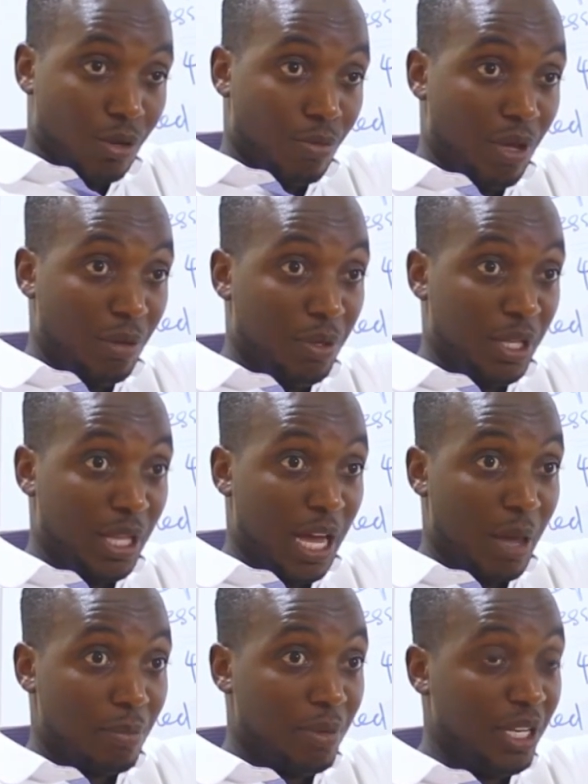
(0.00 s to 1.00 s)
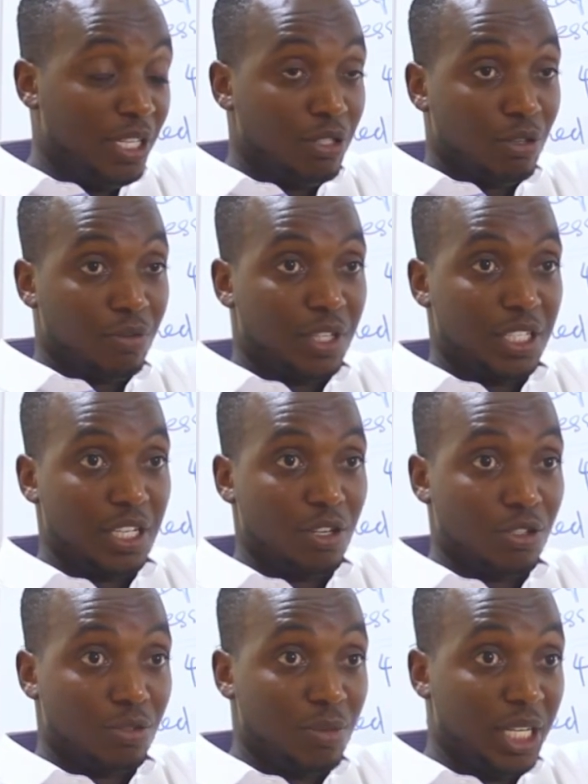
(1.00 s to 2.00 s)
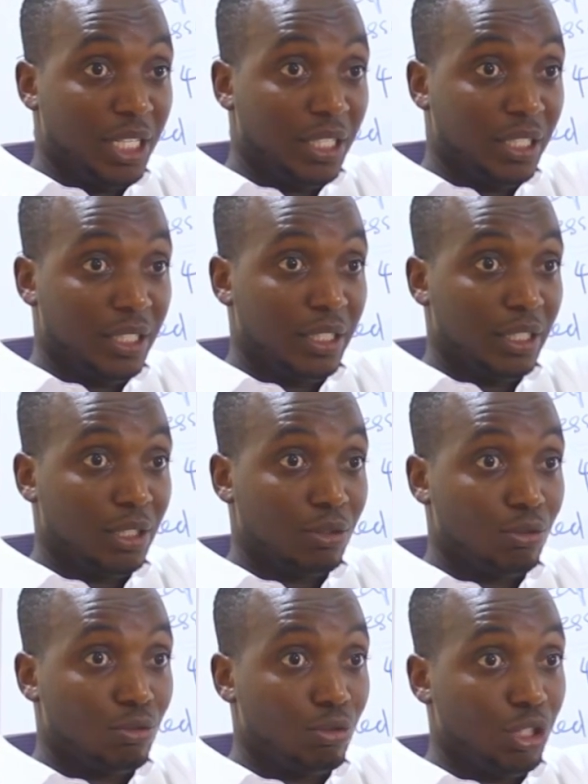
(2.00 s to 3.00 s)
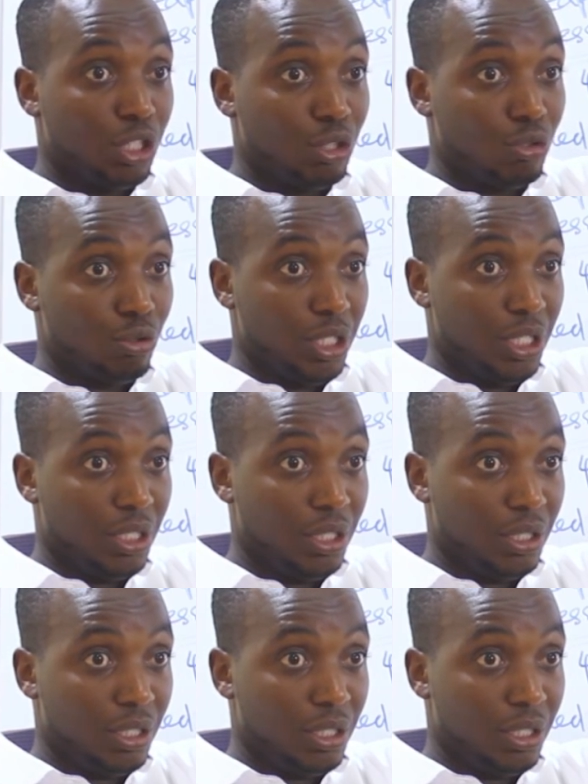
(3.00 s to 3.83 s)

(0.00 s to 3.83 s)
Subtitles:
Maybe the ability of the salesman to do his duty.